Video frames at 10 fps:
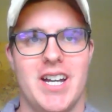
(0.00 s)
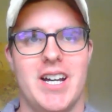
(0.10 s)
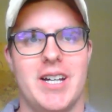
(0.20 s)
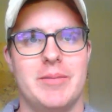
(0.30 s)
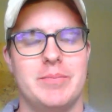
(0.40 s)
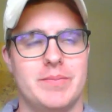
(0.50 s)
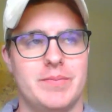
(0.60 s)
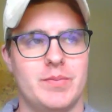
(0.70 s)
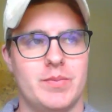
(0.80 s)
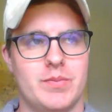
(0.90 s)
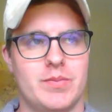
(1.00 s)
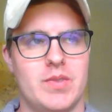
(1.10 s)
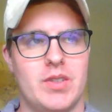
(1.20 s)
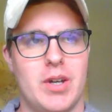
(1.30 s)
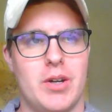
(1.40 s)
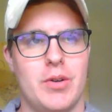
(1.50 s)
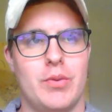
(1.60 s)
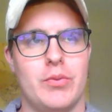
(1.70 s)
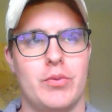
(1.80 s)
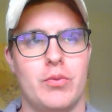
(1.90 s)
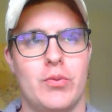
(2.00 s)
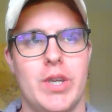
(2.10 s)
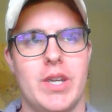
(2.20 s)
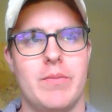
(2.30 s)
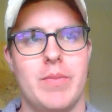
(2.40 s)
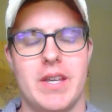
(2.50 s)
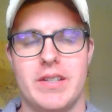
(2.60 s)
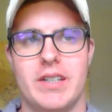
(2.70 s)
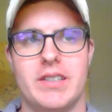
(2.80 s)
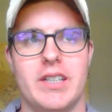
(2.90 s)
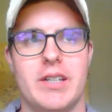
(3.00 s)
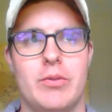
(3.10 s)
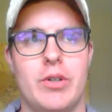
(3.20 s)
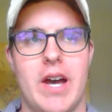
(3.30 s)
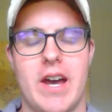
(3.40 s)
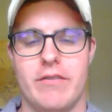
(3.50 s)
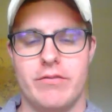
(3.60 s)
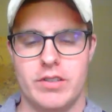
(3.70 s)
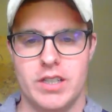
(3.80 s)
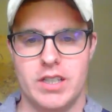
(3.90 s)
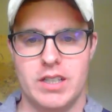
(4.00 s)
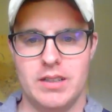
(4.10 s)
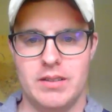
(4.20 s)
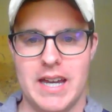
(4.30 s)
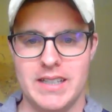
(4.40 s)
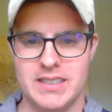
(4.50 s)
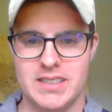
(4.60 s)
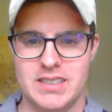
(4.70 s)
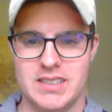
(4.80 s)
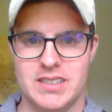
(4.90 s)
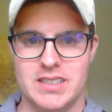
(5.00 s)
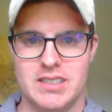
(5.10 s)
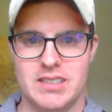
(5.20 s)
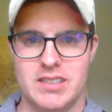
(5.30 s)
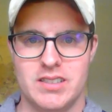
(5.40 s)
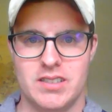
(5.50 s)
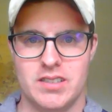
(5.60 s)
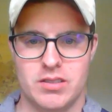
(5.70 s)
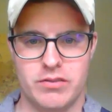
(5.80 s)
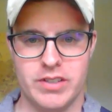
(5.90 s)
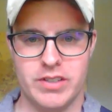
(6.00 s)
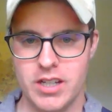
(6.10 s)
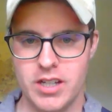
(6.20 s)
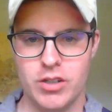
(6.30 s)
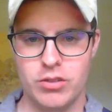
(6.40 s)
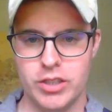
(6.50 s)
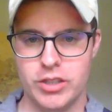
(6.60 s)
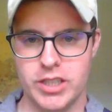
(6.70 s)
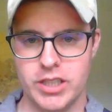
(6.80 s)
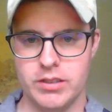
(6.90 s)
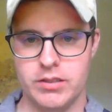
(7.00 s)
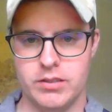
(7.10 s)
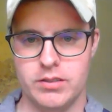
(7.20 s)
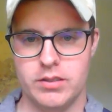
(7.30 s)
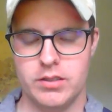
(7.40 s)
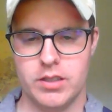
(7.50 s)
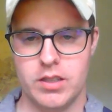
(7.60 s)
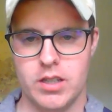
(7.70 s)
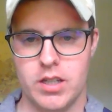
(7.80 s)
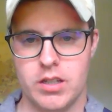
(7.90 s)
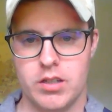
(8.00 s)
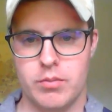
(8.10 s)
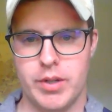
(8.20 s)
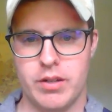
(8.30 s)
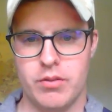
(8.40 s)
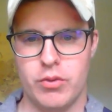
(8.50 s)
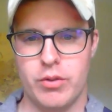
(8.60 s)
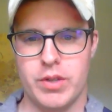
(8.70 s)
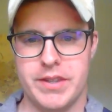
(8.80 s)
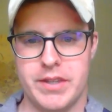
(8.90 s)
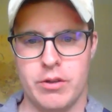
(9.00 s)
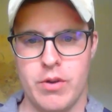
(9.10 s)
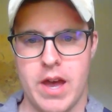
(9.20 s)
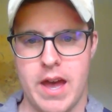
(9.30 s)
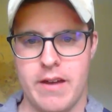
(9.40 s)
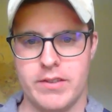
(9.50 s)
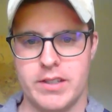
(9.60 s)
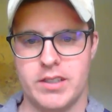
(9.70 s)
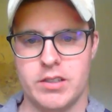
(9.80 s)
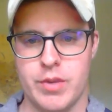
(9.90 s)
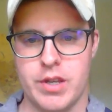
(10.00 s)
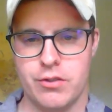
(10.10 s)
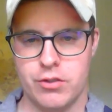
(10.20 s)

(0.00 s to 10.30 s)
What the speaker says: Um, so we basically will have less video learning, but what we do have is going to be